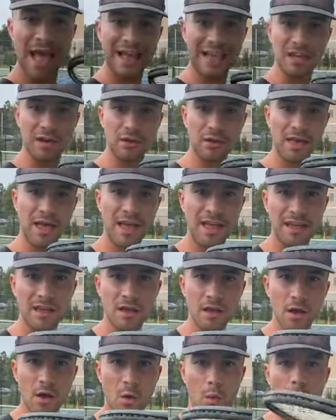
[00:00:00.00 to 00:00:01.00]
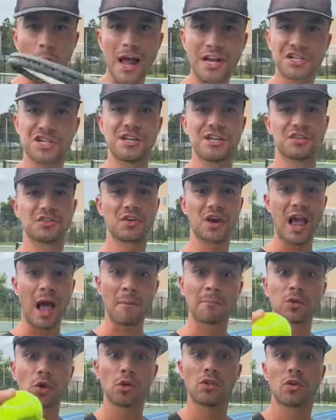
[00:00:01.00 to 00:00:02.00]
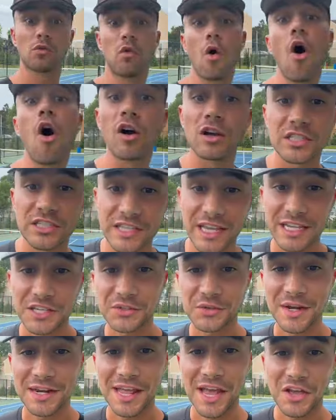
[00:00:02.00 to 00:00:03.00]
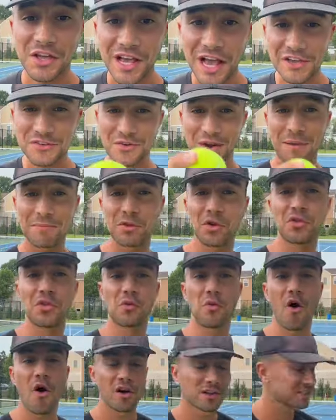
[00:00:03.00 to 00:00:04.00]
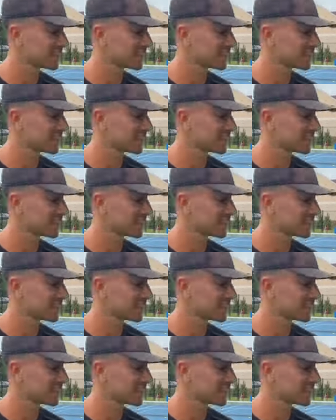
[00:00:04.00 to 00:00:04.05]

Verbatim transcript: the racket? Okay, watch this, right? I'm doing the wrong slice right now. You guys, right? I'm doing the